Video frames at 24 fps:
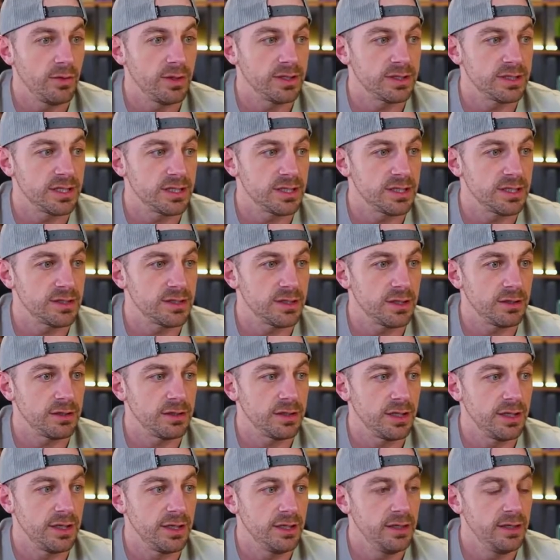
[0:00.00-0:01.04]
once this is all
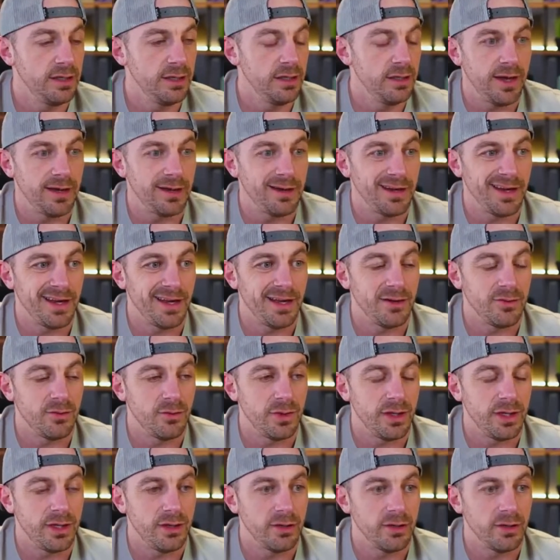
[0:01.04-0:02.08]
done. And again,
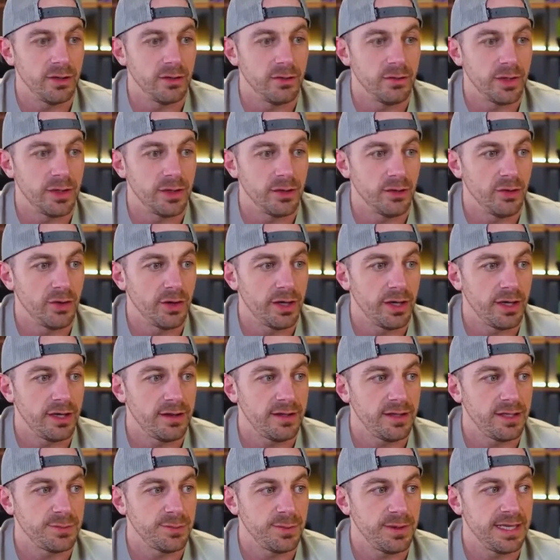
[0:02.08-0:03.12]
when you're looking
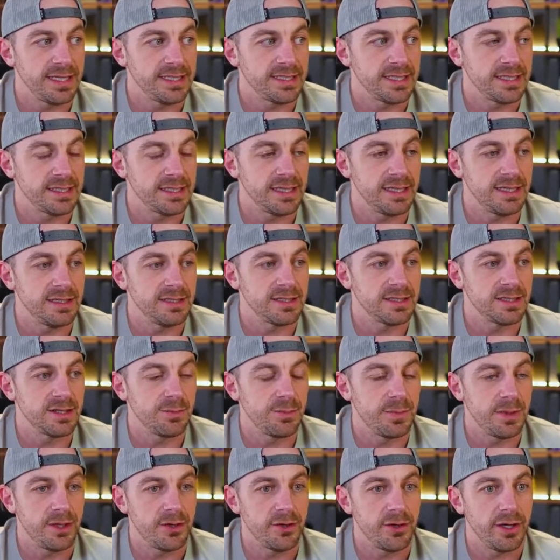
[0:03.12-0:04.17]
at these places in
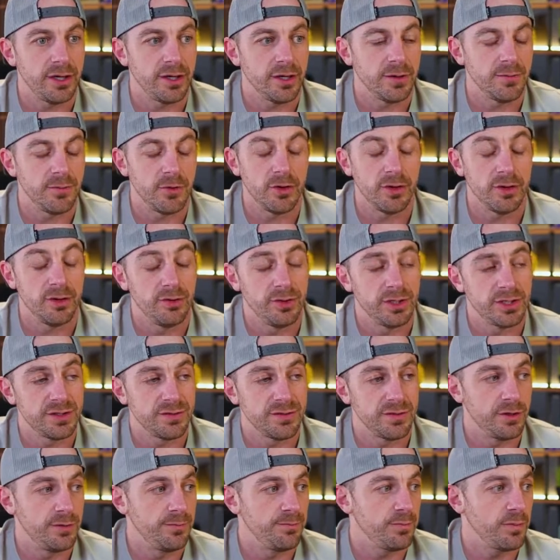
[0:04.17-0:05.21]
Superior or in
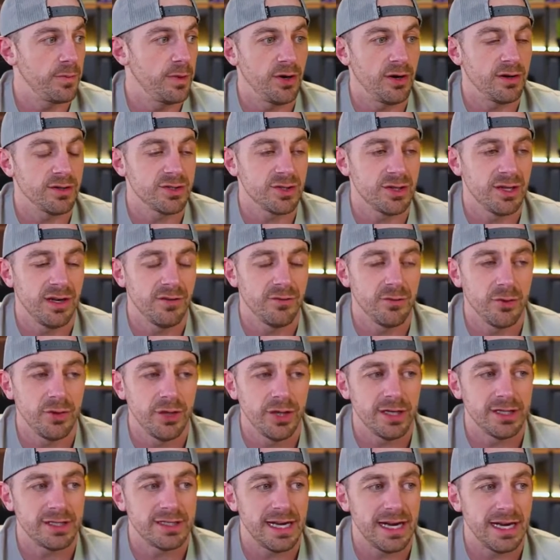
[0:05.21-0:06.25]
Louisville, you're also gonna have really
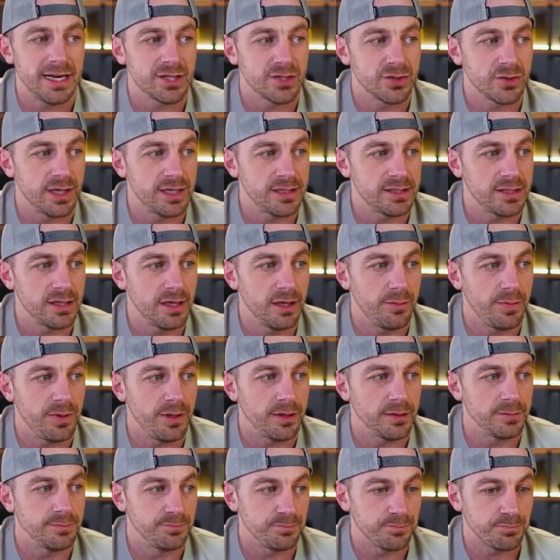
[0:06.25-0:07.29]
good tax rates up
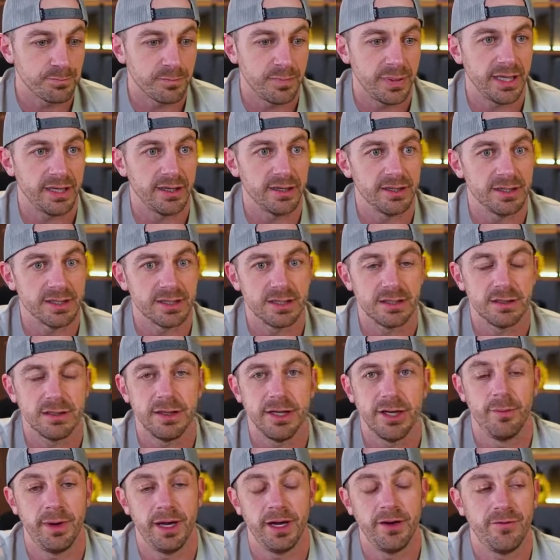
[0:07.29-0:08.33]
here, because
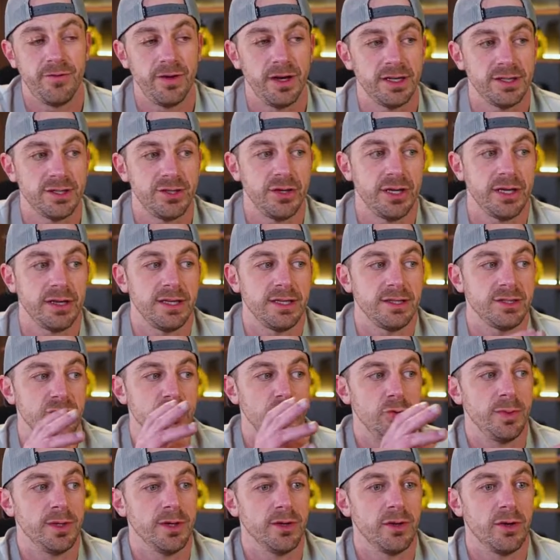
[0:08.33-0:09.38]
the benefit is you get these
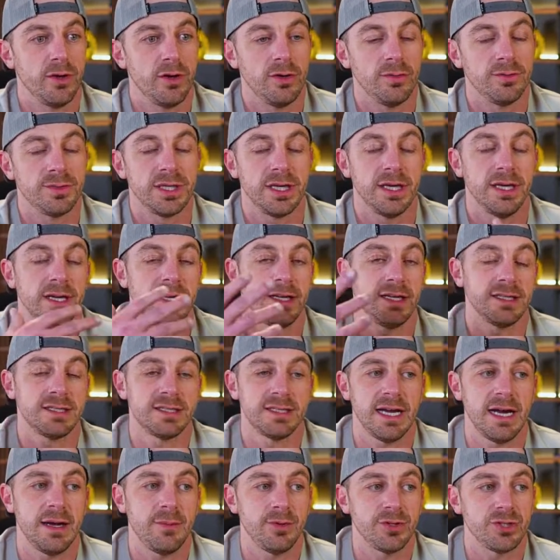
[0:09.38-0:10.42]
new build homes in an
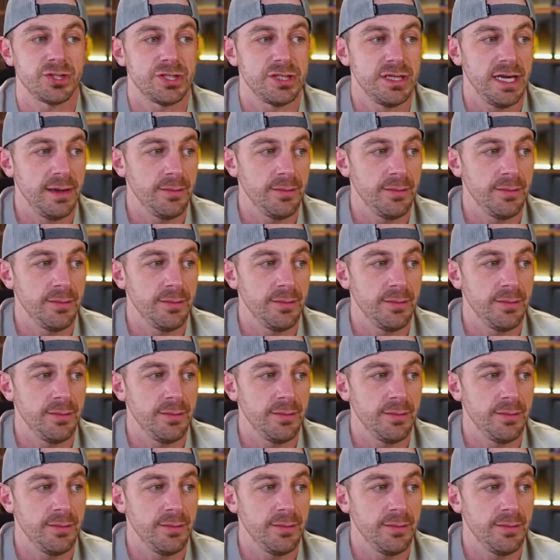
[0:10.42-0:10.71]
established